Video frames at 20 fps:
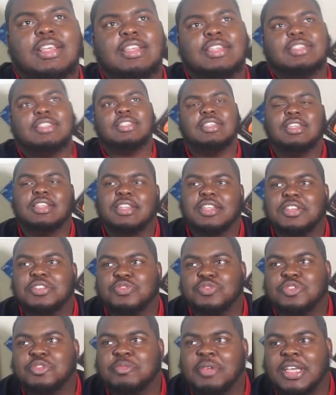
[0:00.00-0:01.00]
shit,
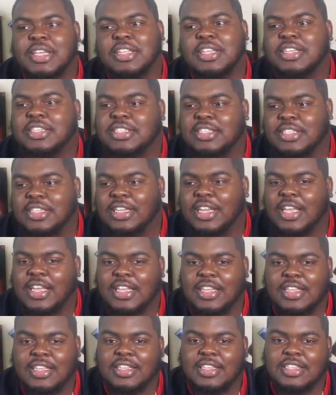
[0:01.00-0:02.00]
niggas respect that shit,
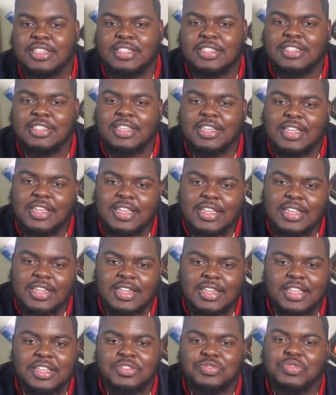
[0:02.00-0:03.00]
like, cause
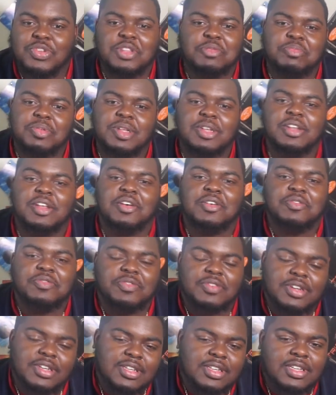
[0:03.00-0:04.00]
niggas really putting on
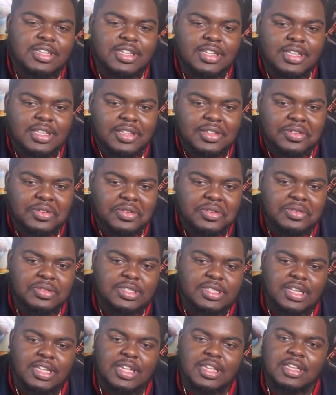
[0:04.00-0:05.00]
for the hood, you know what I'm
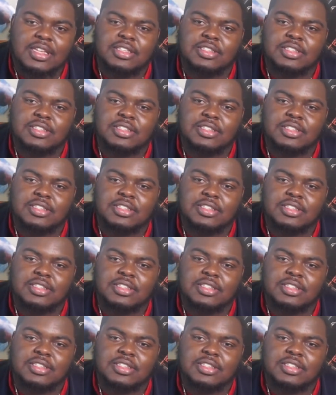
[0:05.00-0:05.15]
saying?